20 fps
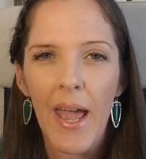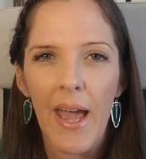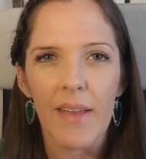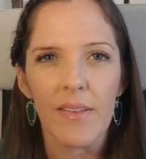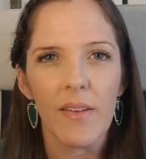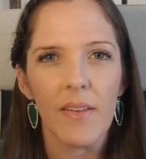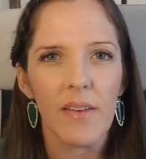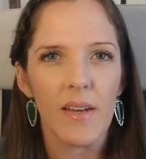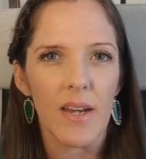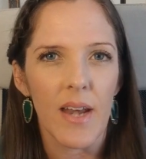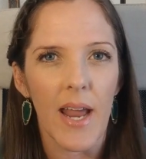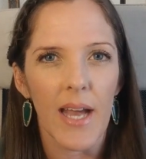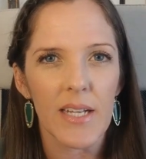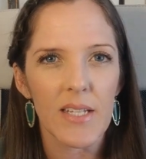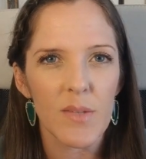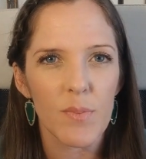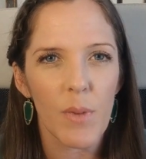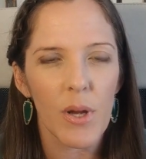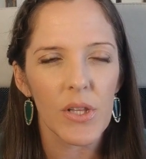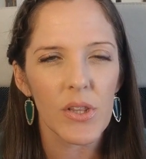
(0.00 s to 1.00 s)
and then the
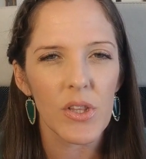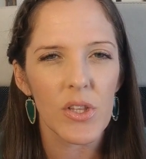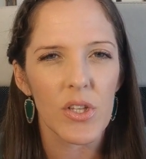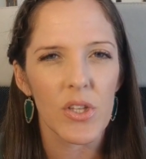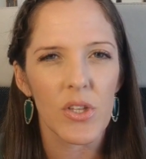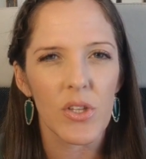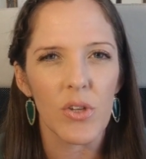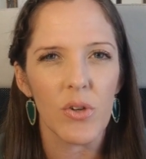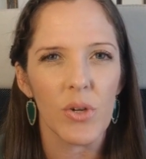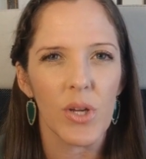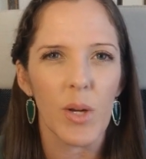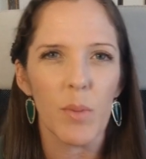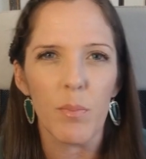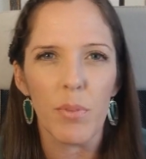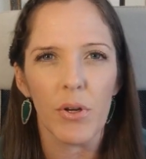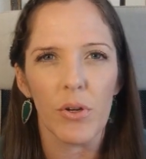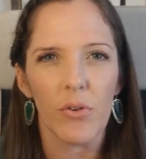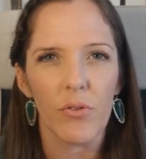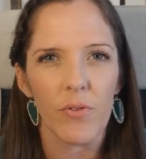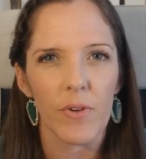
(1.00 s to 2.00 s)
next month you'll get a
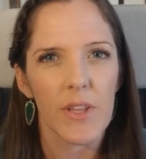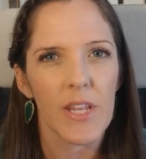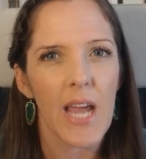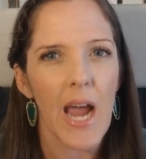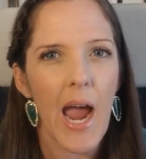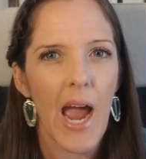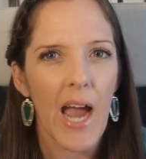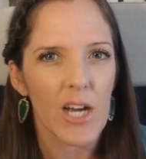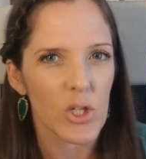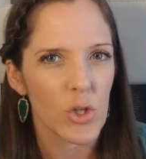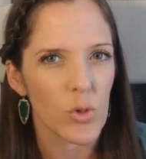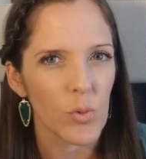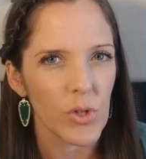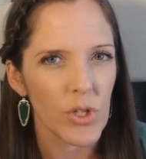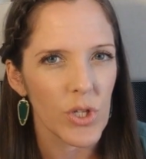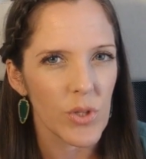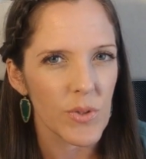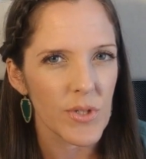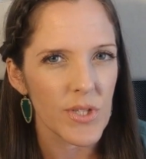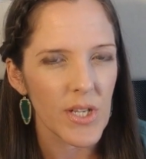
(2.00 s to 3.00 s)
bill for the actual
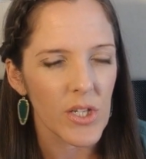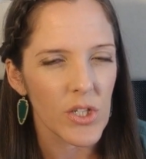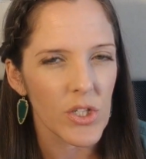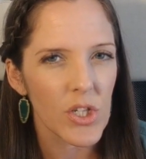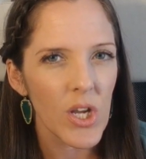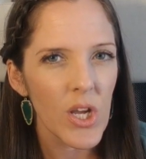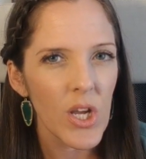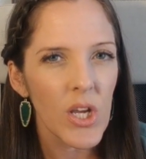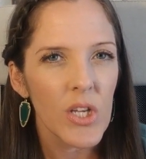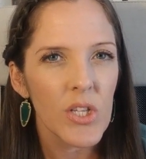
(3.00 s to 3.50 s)
usage.